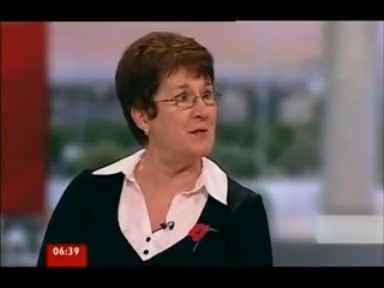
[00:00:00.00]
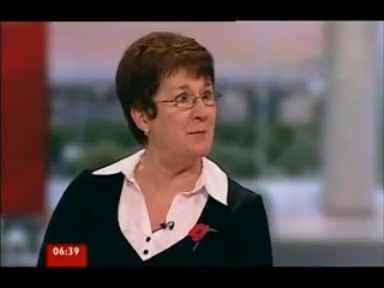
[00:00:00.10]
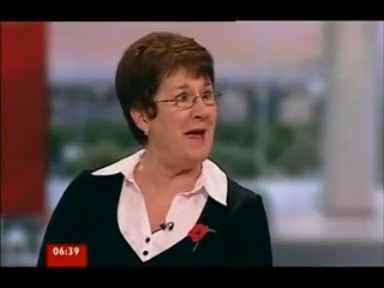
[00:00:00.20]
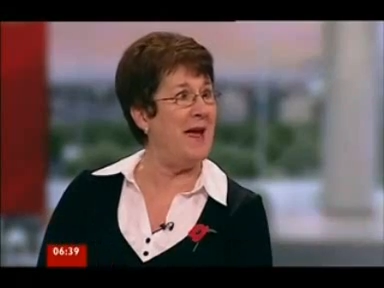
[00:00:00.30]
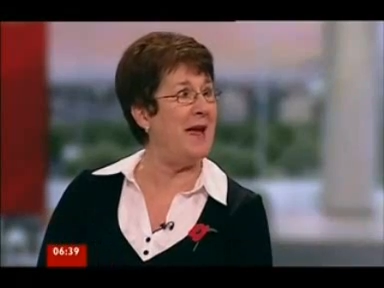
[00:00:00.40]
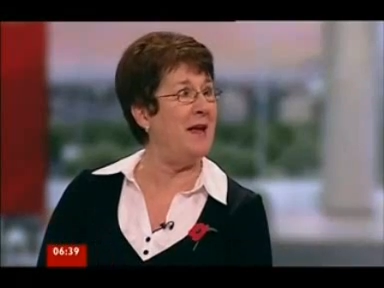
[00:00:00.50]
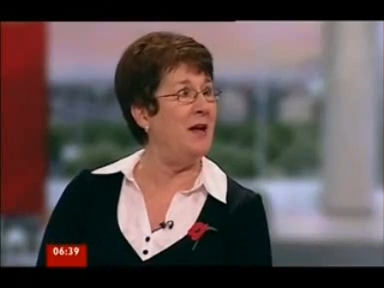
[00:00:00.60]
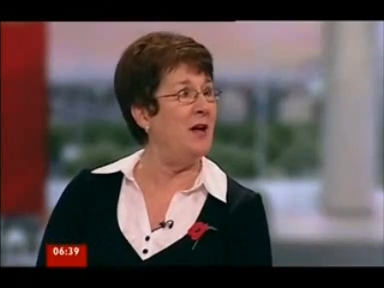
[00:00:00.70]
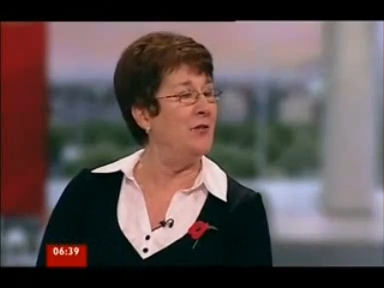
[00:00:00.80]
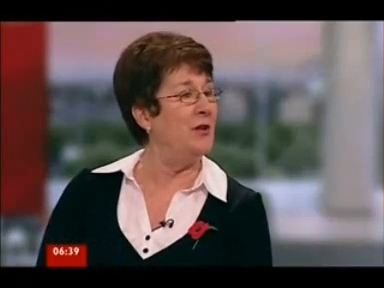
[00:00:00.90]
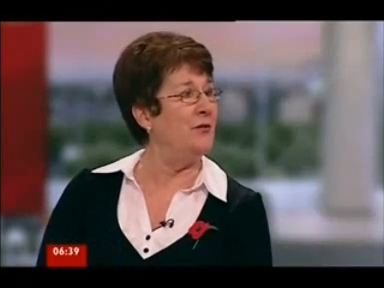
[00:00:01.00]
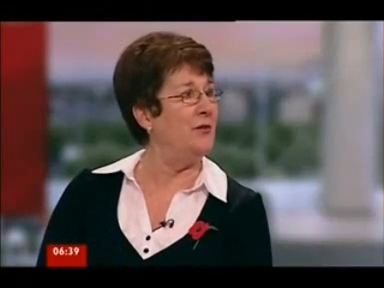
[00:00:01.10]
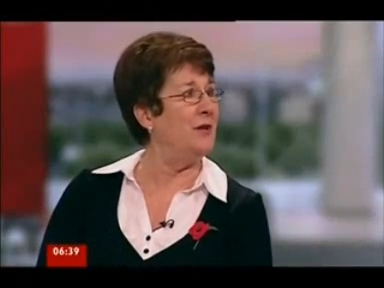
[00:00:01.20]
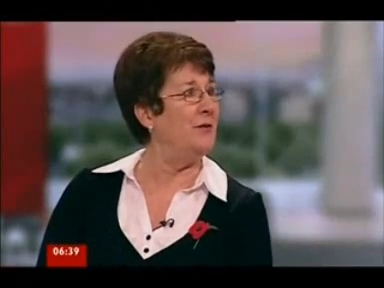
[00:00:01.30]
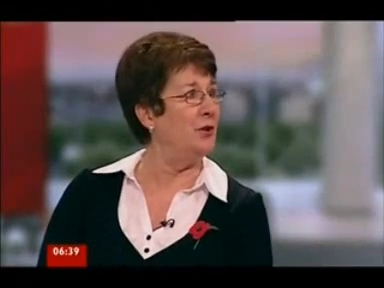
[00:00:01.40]
to bear
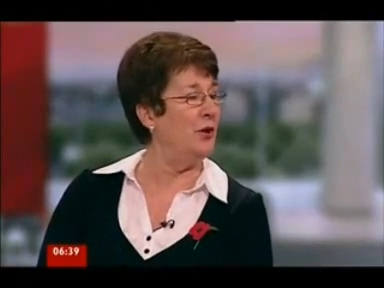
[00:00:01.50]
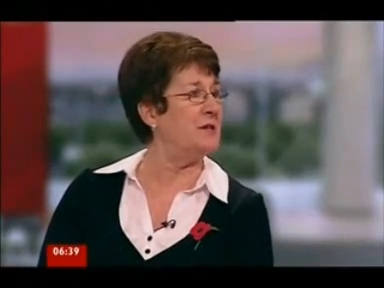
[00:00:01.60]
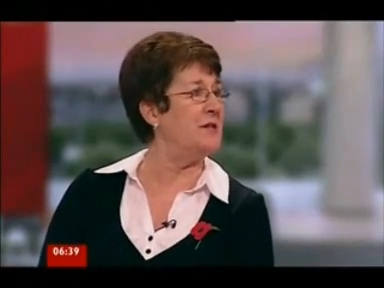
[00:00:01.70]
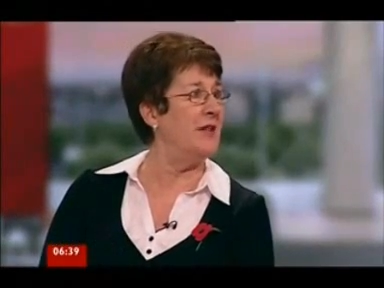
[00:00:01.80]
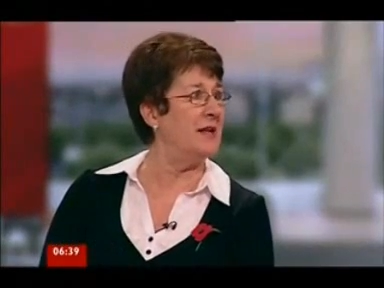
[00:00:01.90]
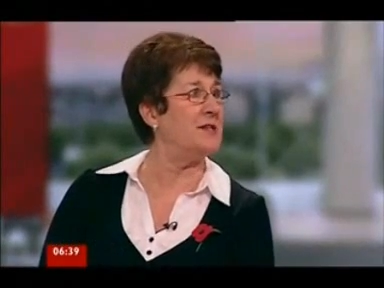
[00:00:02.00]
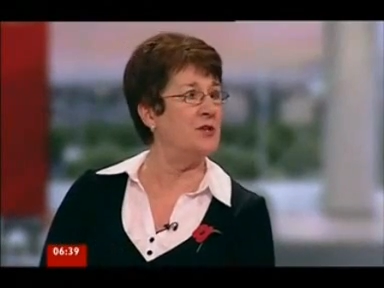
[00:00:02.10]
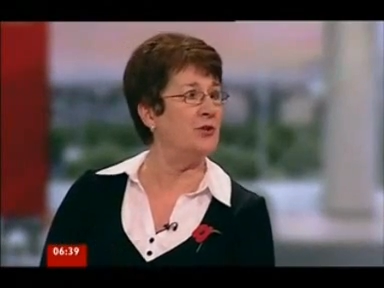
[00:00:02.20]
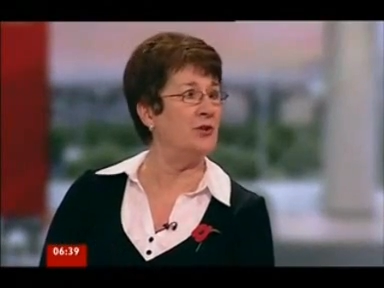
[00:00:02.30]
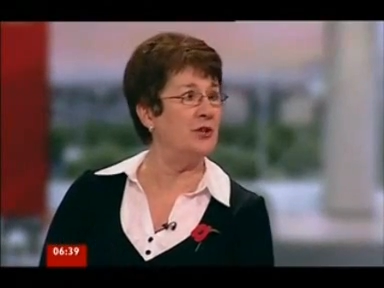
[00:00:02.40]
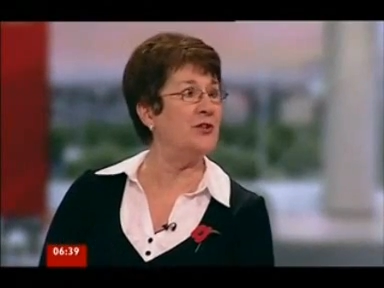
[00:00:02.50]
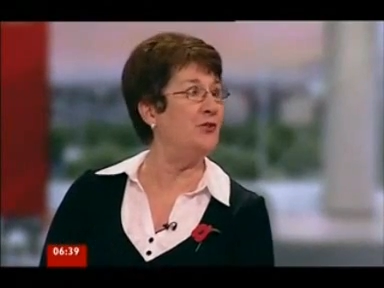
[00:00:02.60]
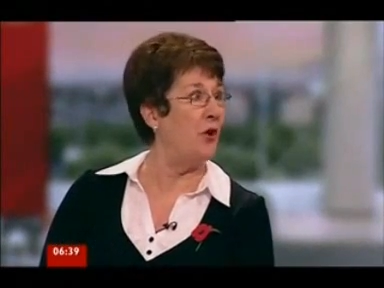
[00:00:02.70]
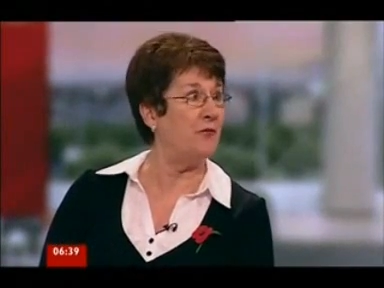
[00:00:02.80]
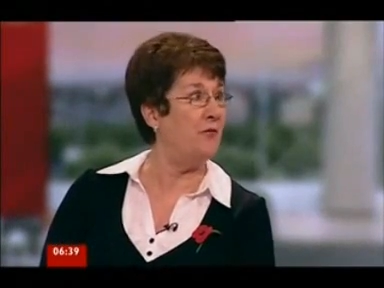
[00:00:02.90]
the cost, and that's just
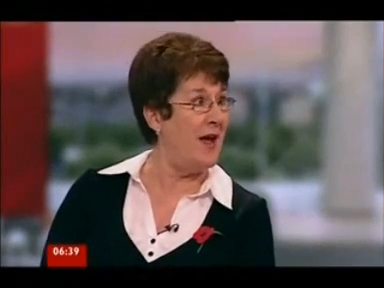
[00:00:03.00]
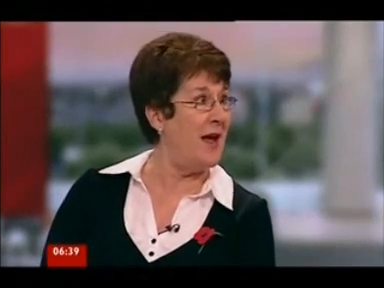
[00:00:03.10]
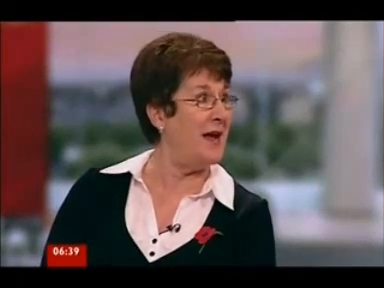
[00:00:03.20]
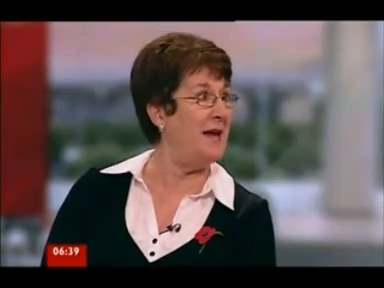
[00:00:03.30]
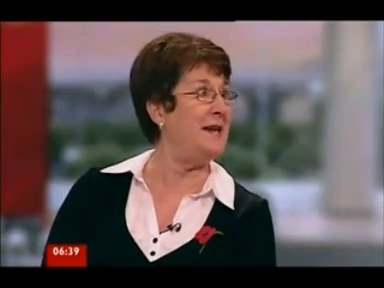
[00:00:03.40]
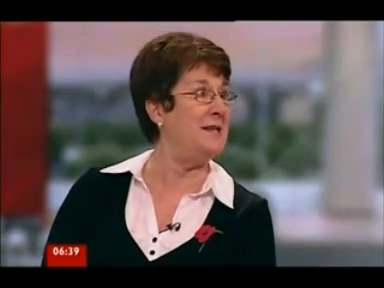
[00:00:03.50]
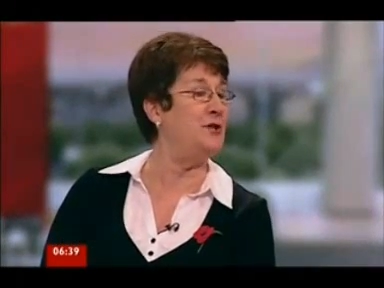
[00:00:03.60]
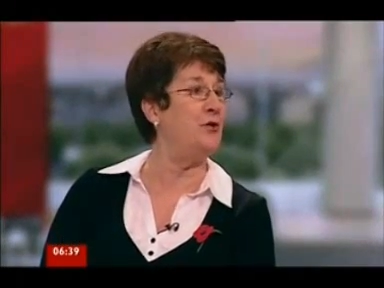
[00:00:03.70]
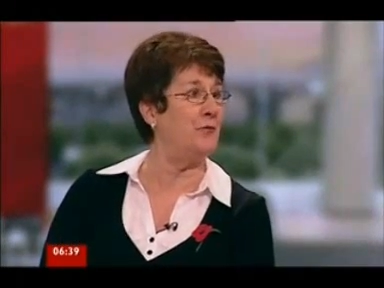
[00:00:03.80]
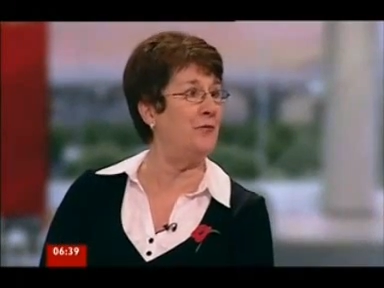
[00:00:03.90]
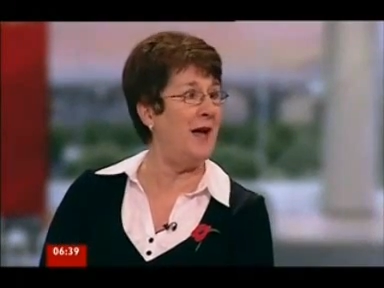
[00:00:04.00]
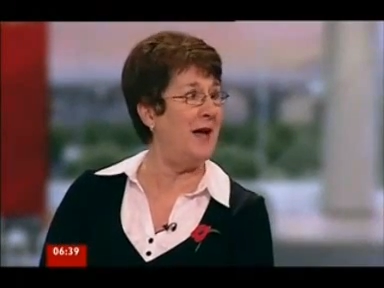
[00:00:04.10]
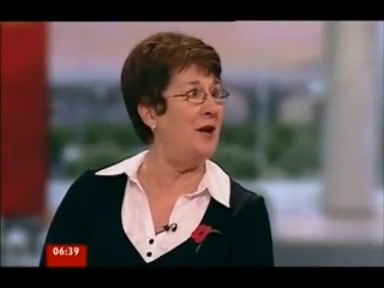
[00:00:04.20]
not fair. It is not fair.